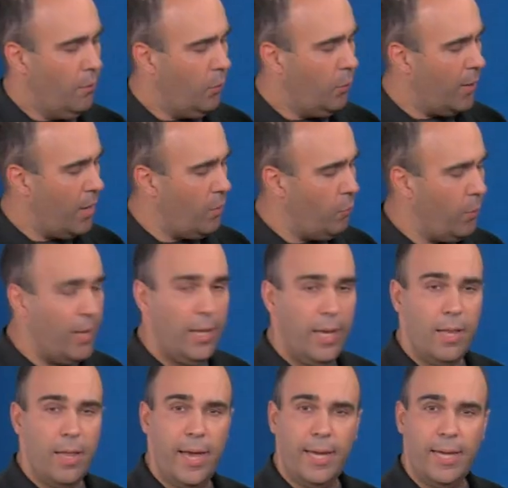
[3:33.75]
But what I really
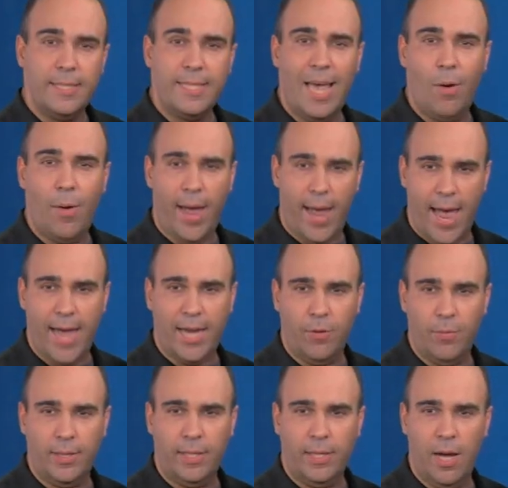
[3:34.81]
like is how
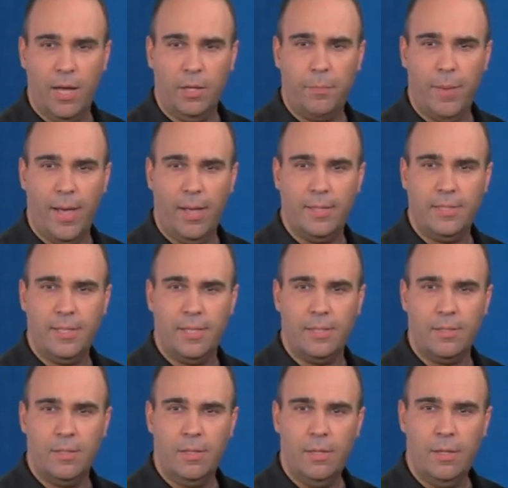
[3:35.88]
accurate the color balance
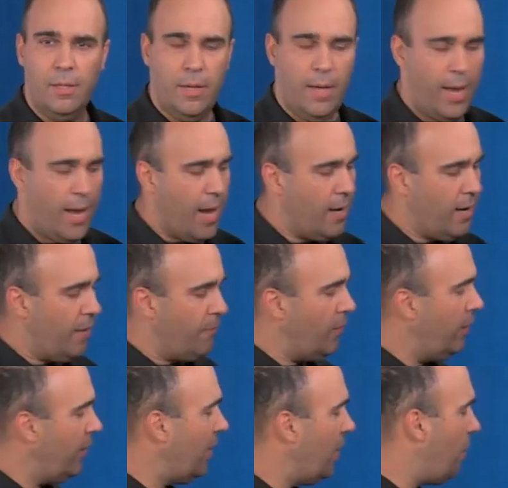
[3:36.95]
is. And if you
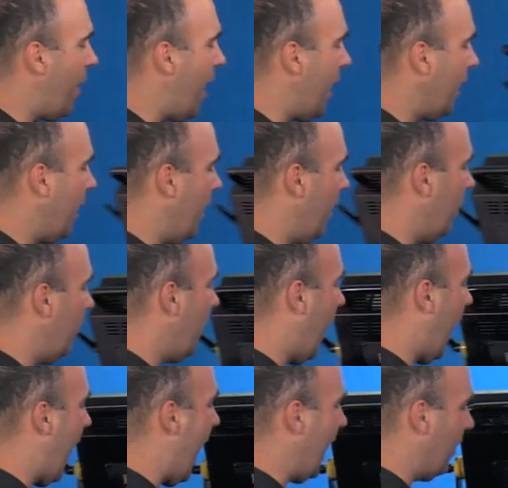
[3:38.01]
look at the back here,
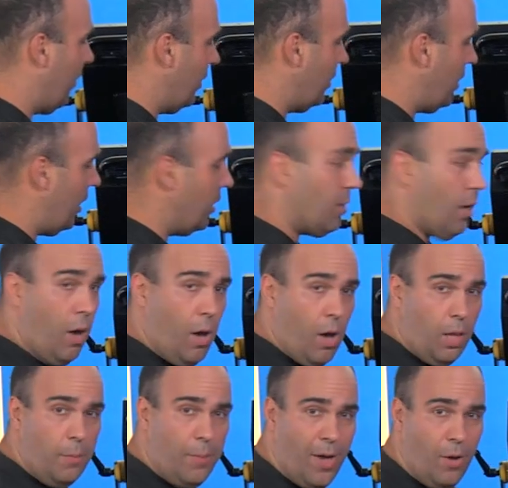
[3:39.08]
accuracy is
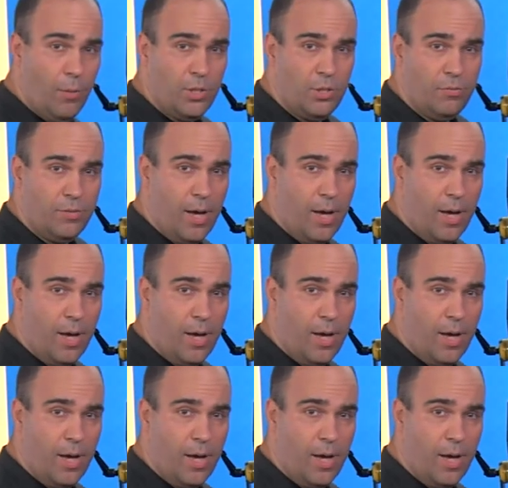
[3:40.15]
all about what you've